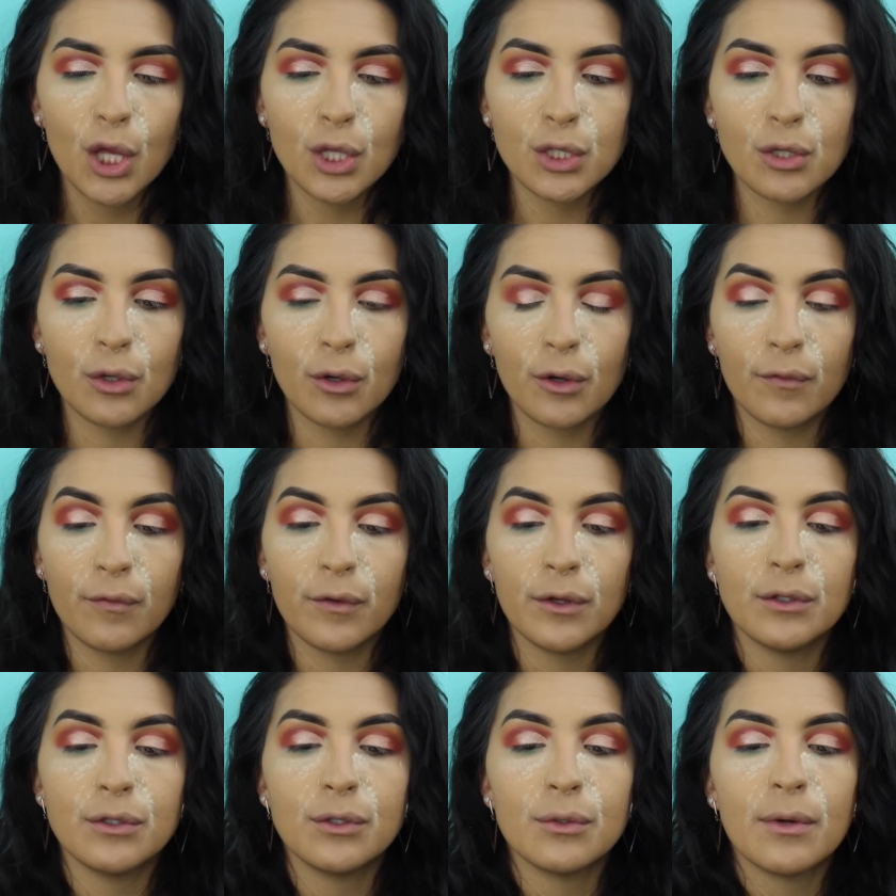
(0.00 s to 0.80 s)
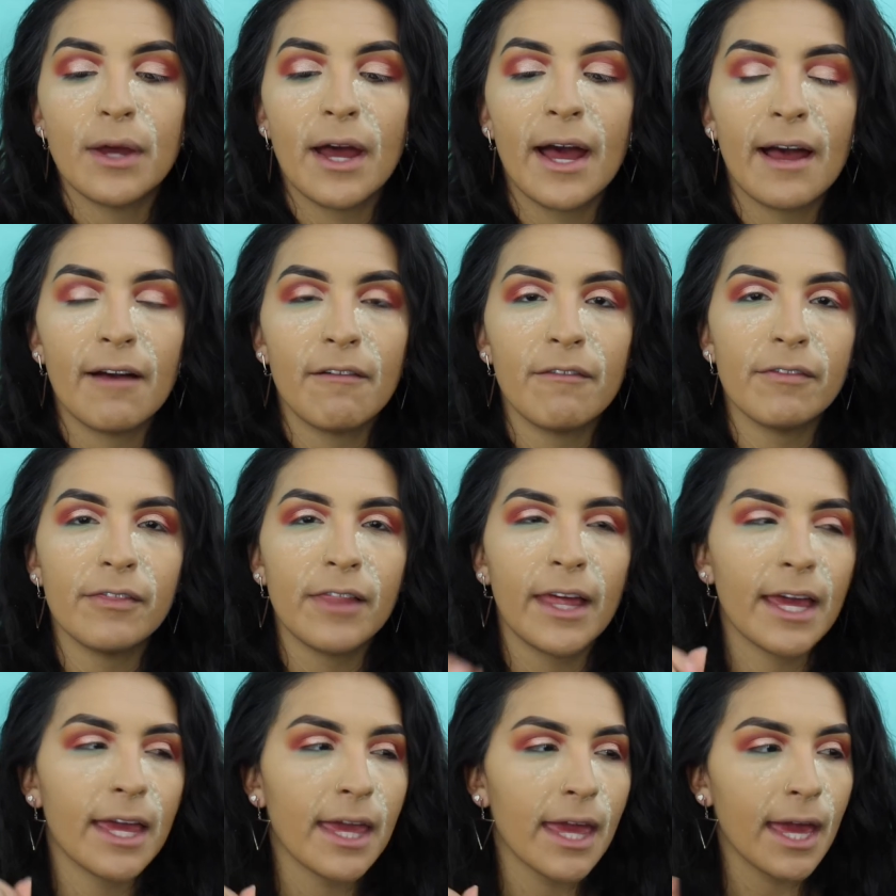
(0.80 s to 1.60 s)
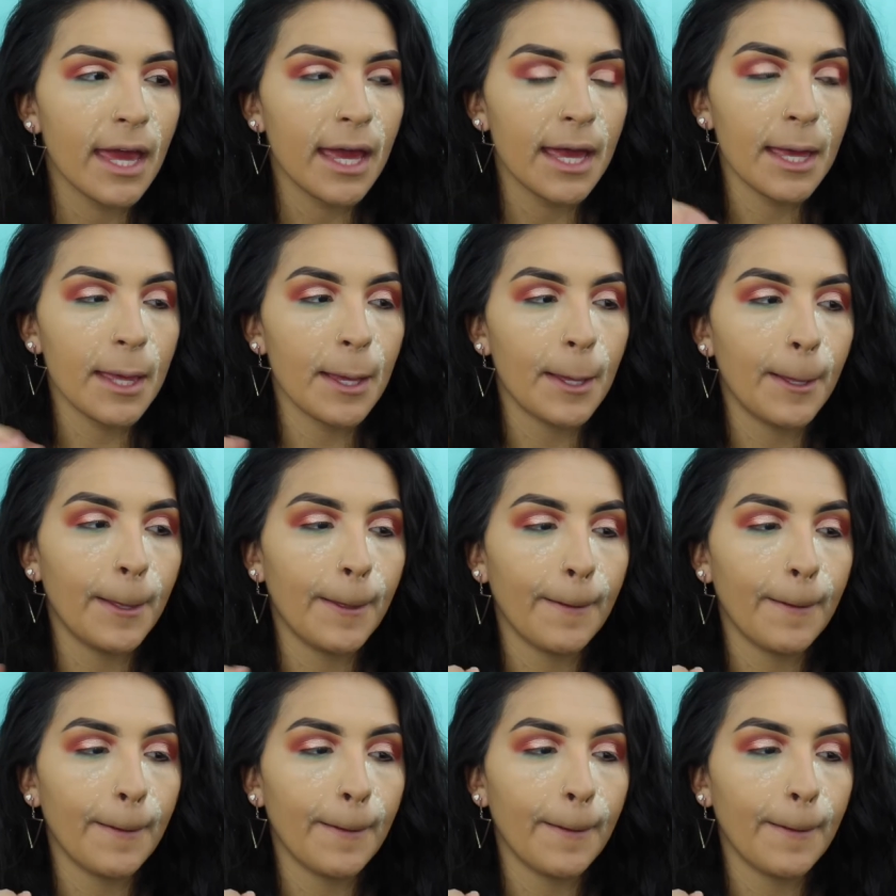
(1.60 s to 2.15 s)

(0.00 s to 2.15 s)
So if you do have like a